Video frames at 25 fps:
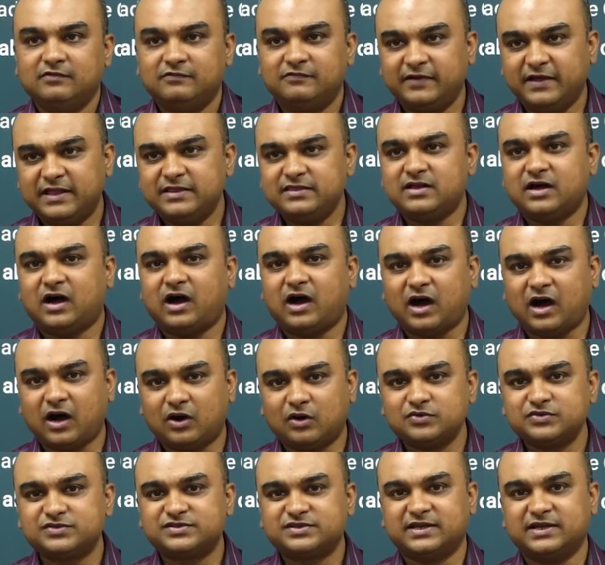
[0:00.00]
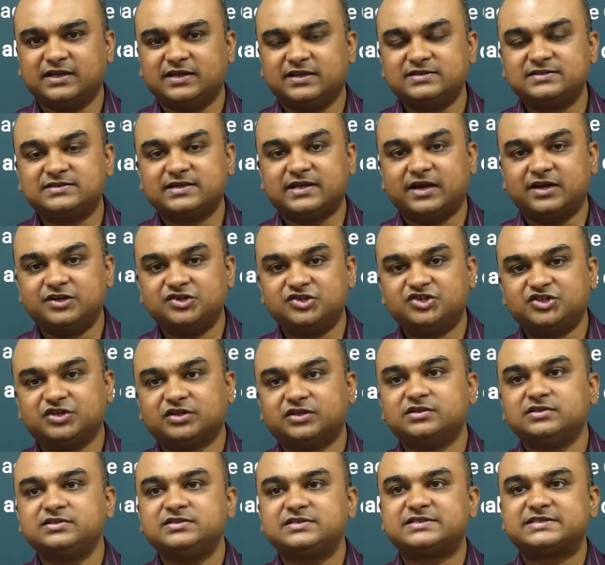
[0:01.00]
when the house is
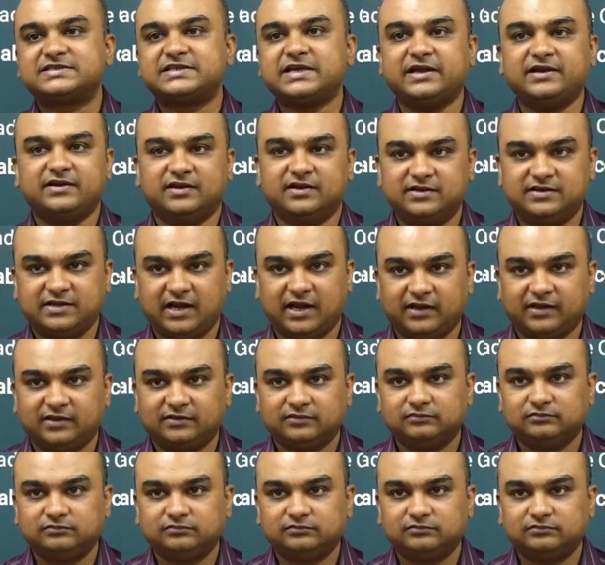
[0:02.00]
adjourned sine die.